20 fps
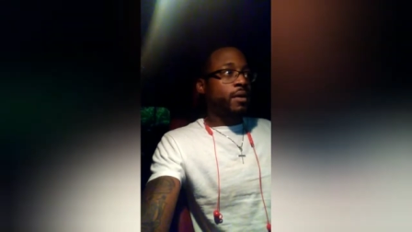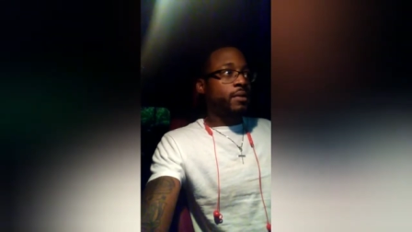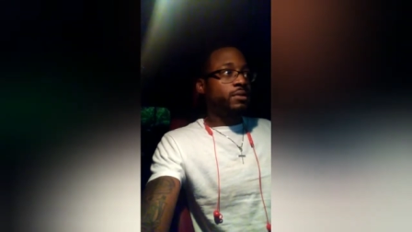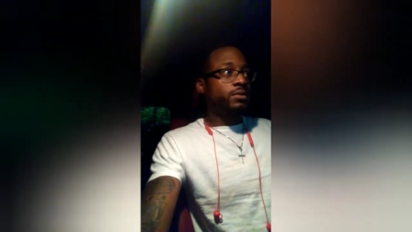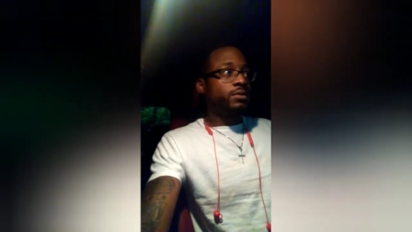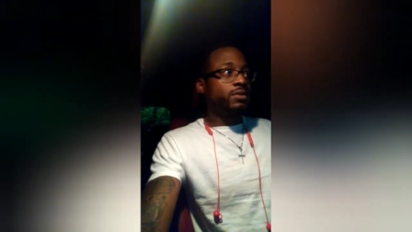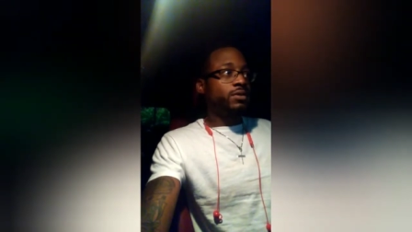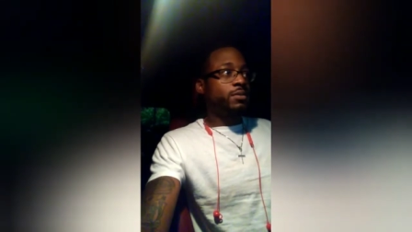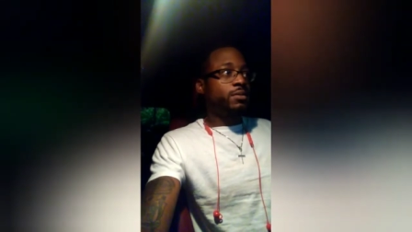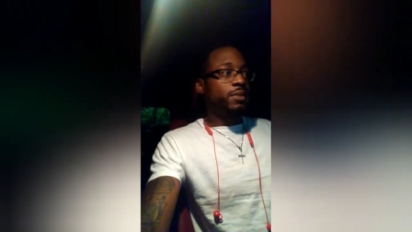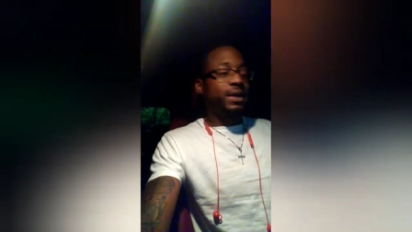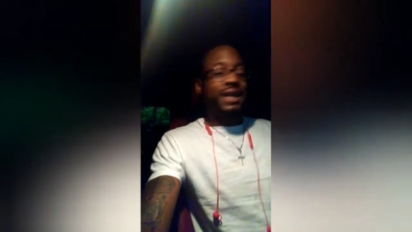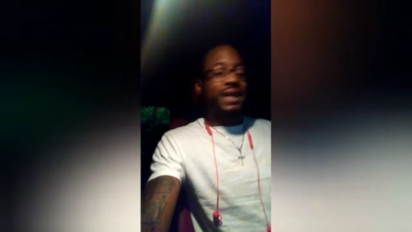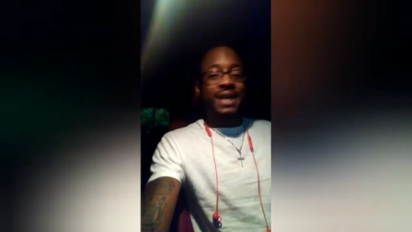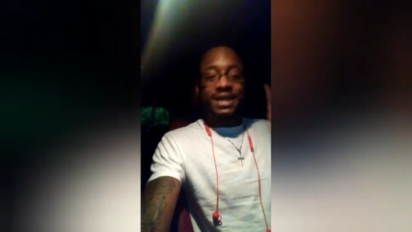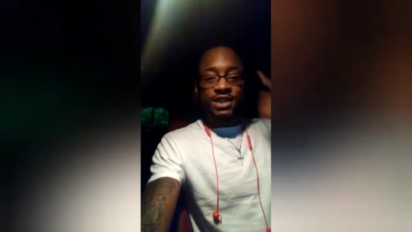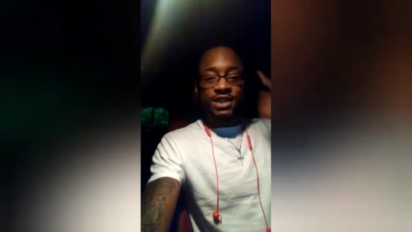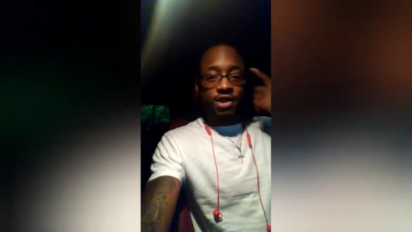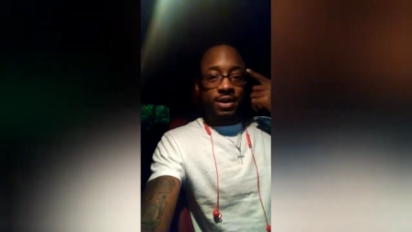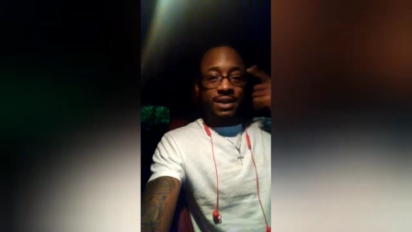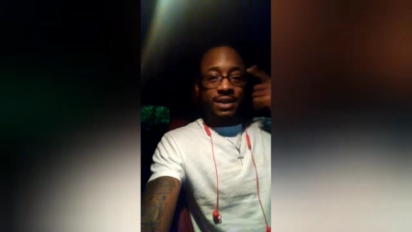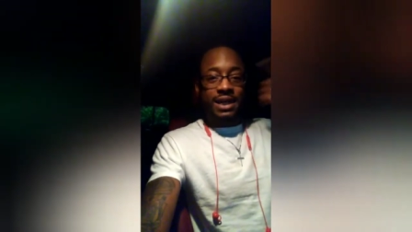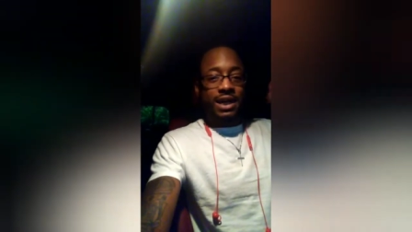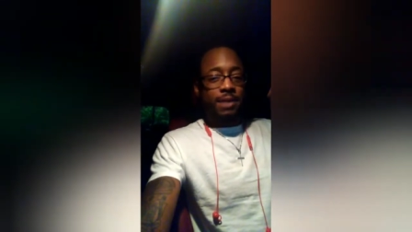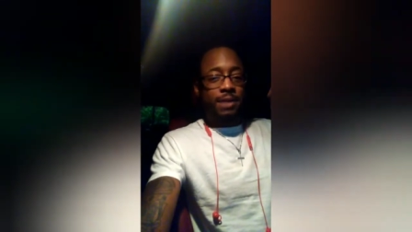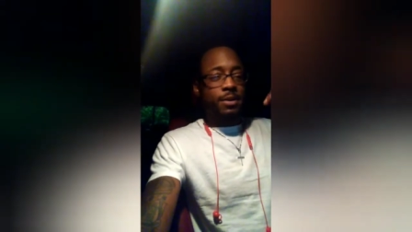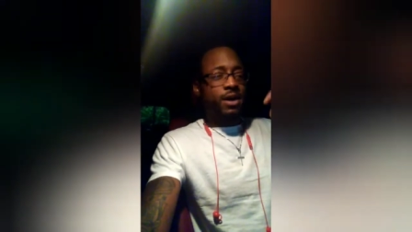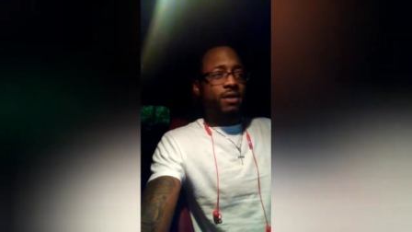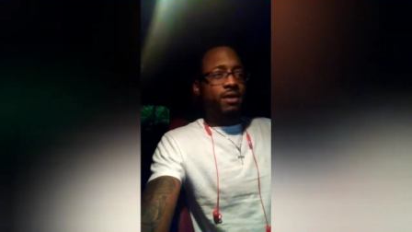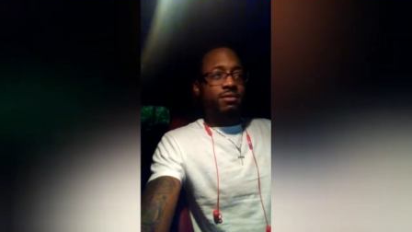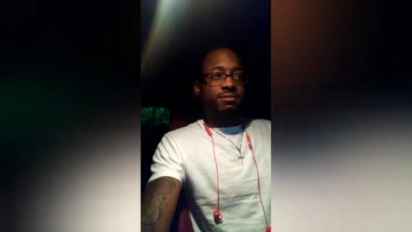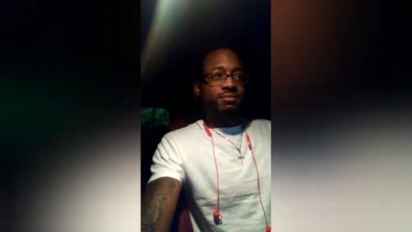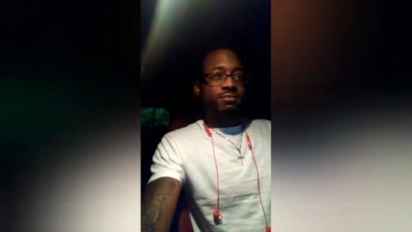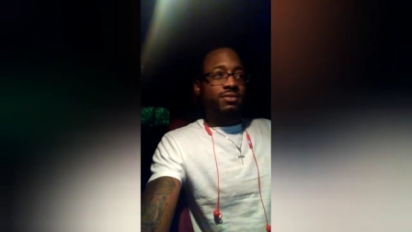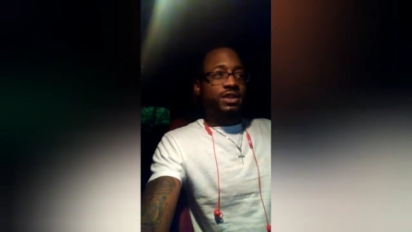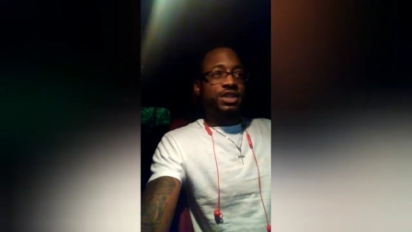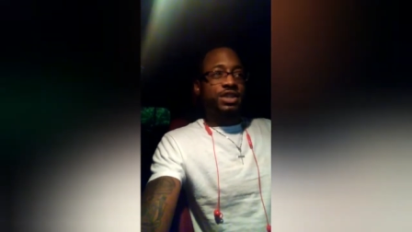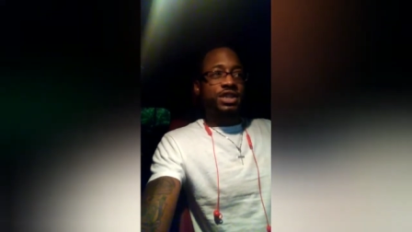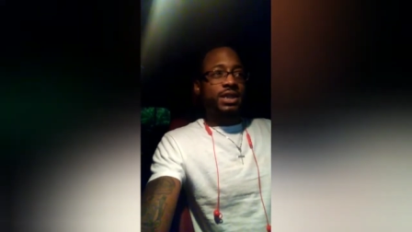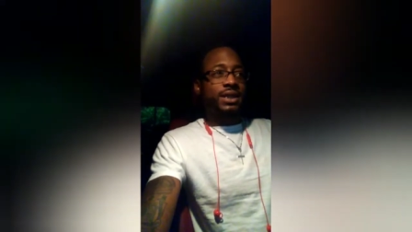But then I started thinking about the
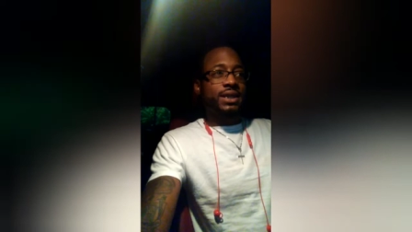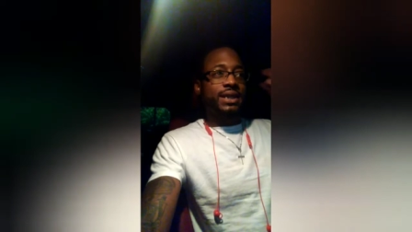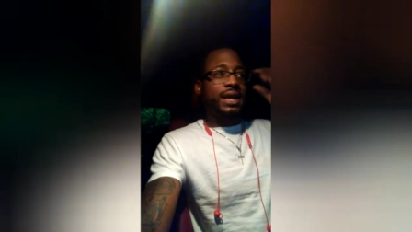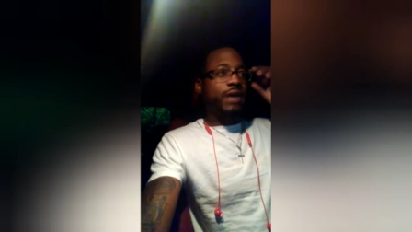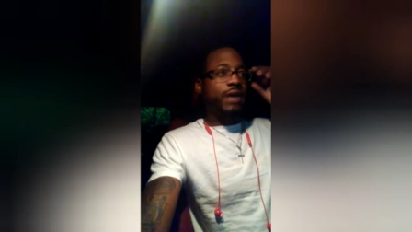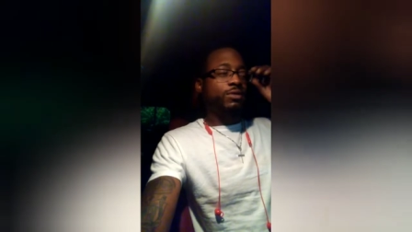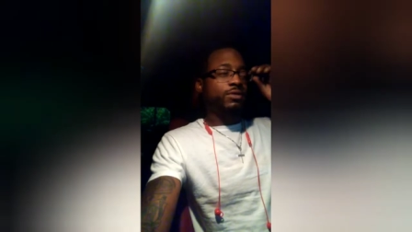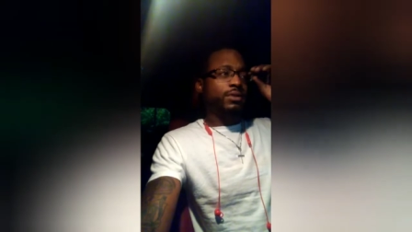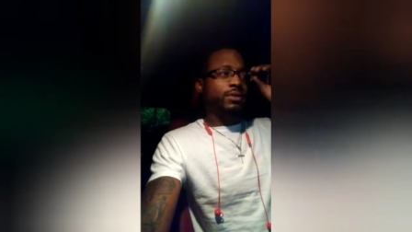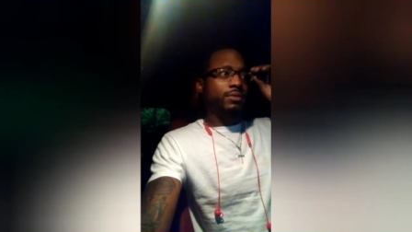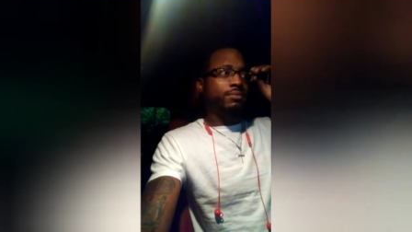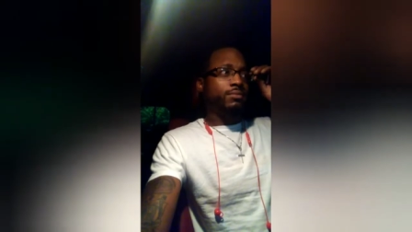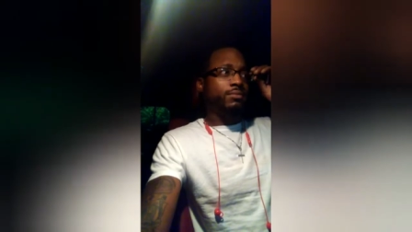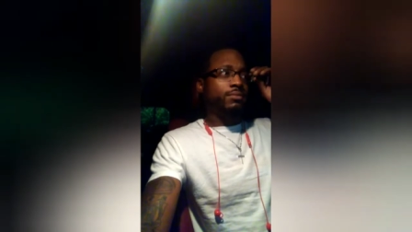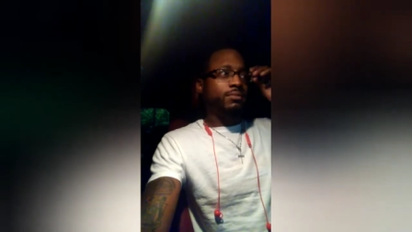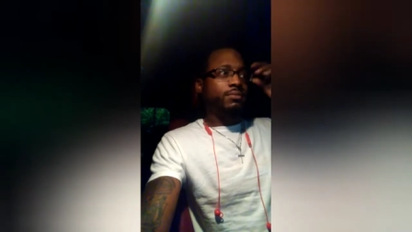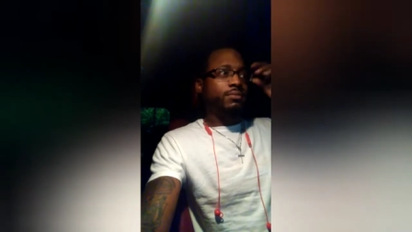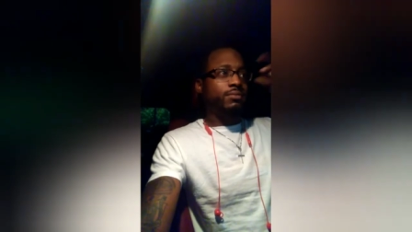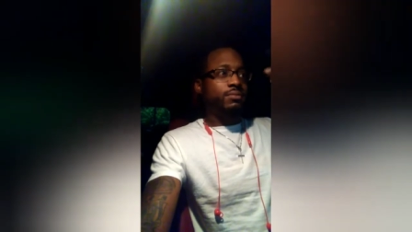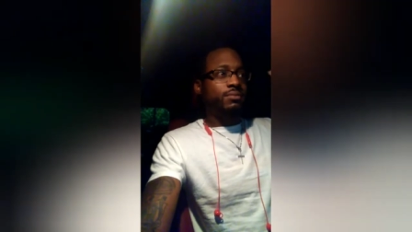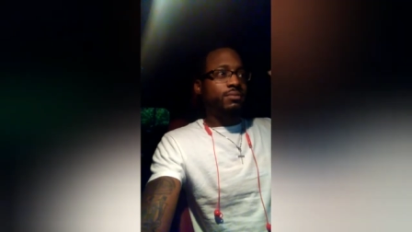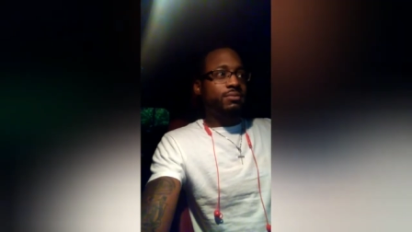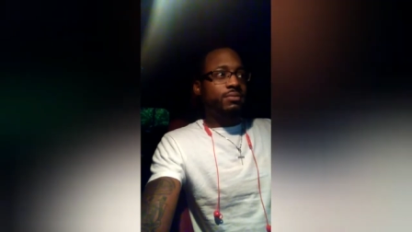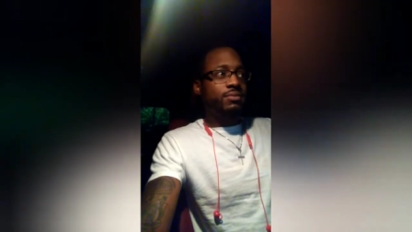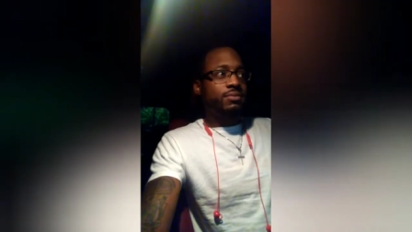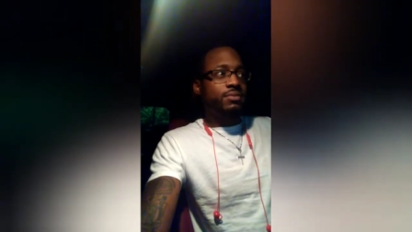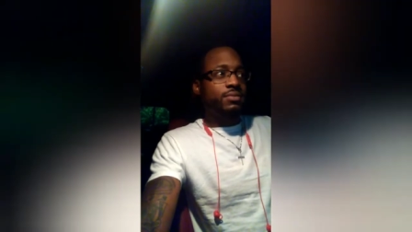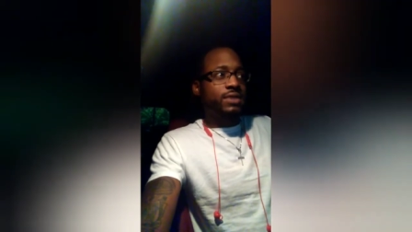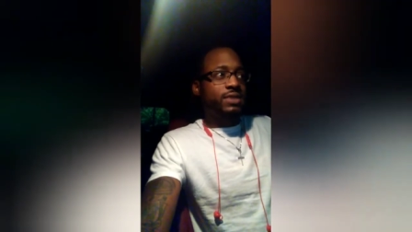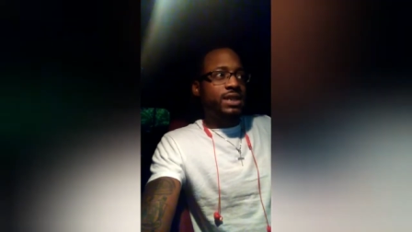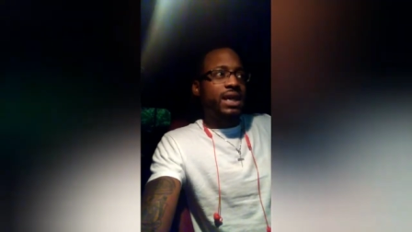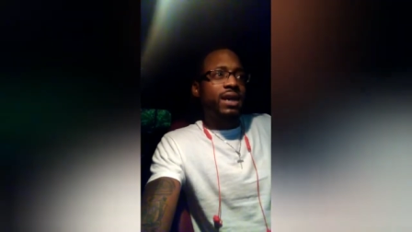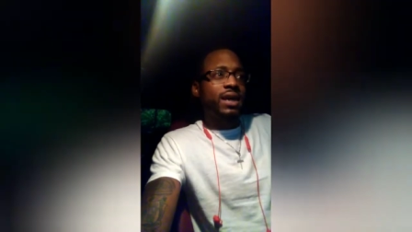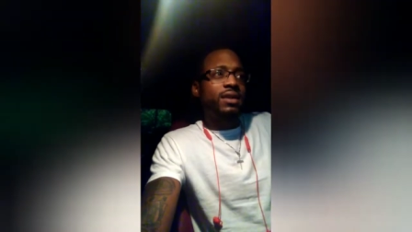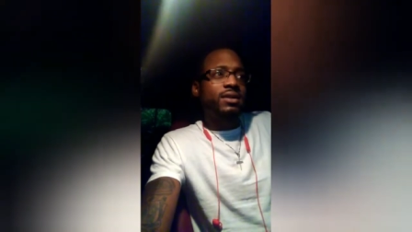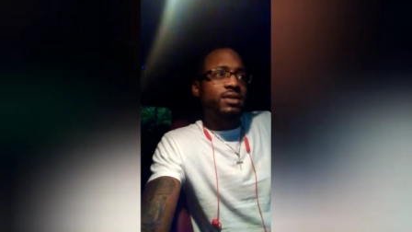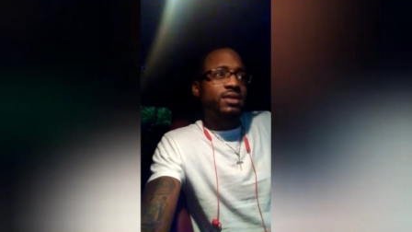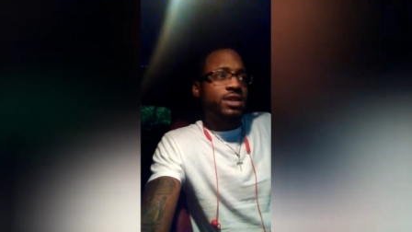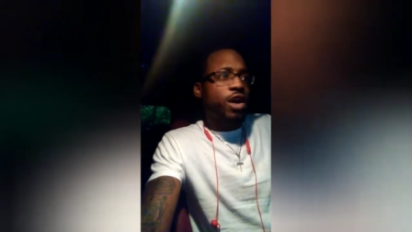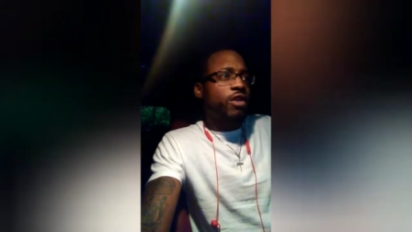shit that I was
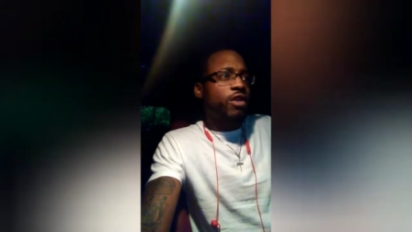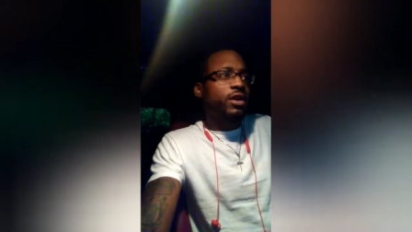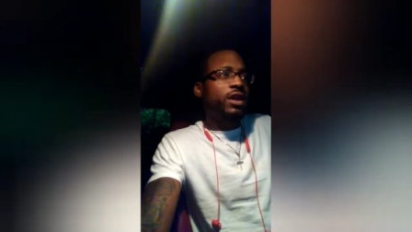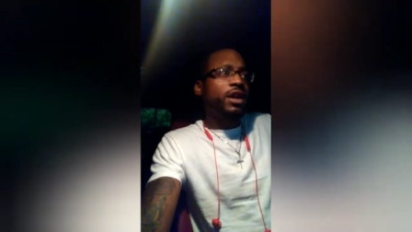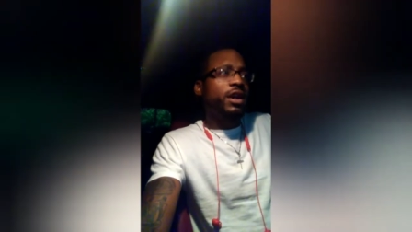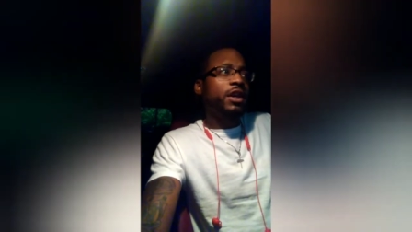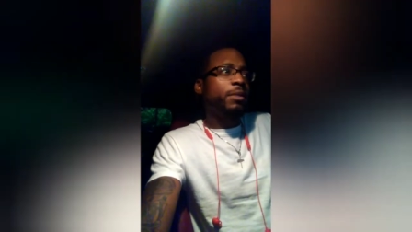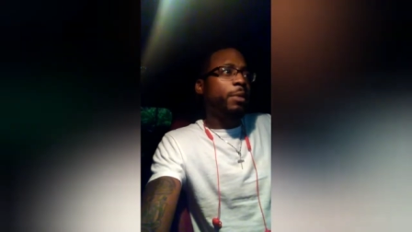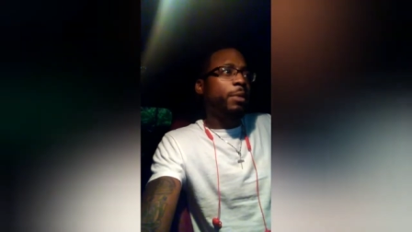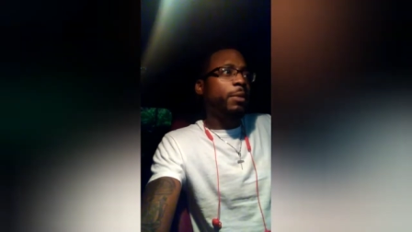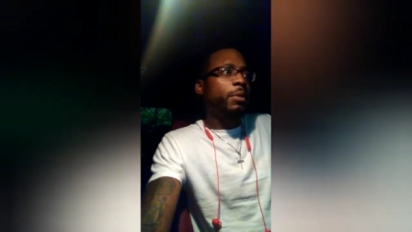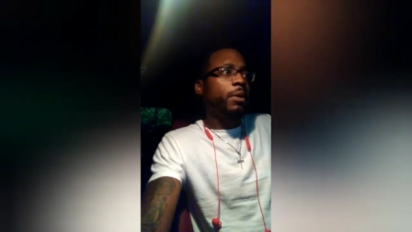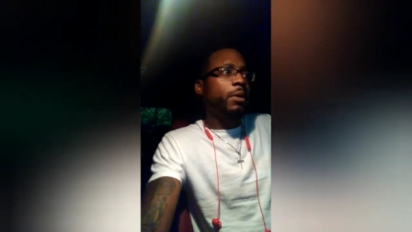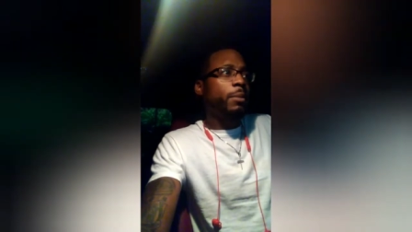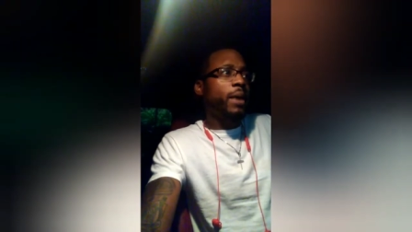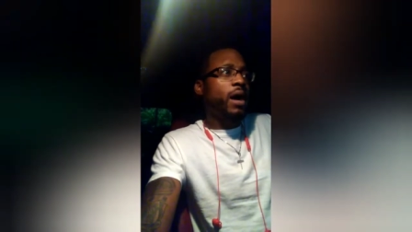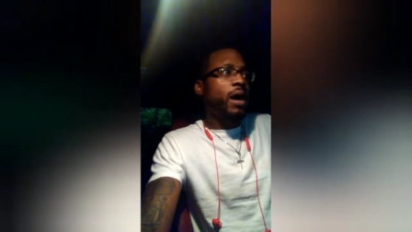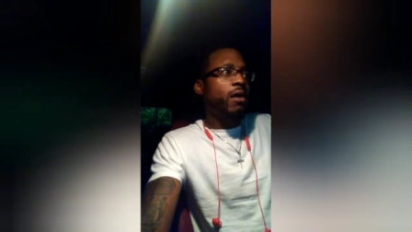talking to other people about.